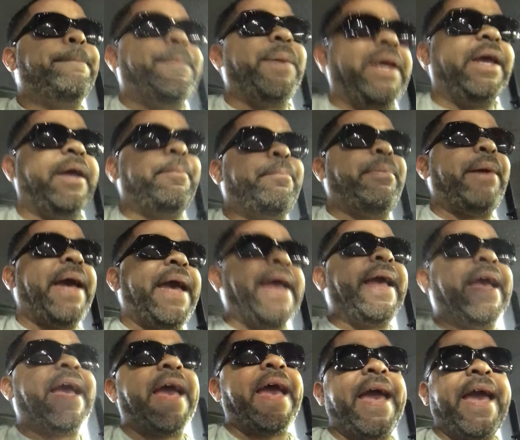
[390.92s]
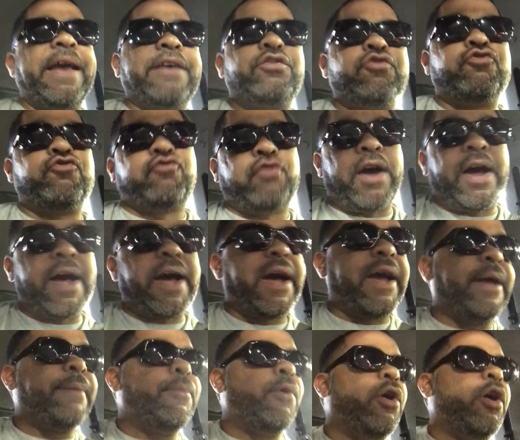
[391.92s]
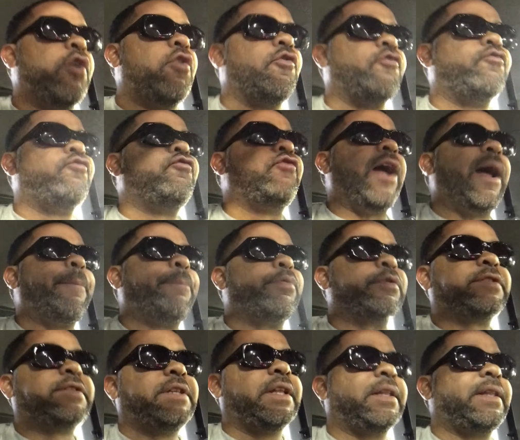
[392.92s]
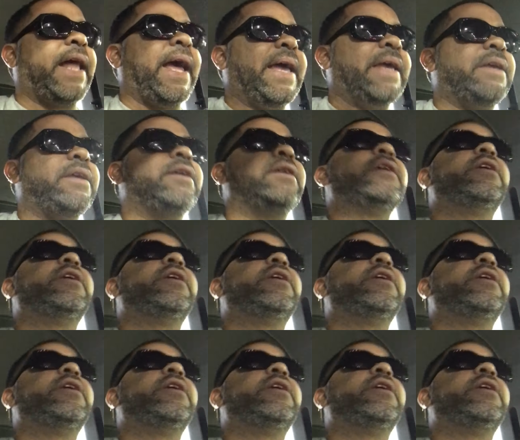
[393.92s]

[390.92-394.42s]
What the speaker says: Big Bang Hank's rhyme on Rapper's Delight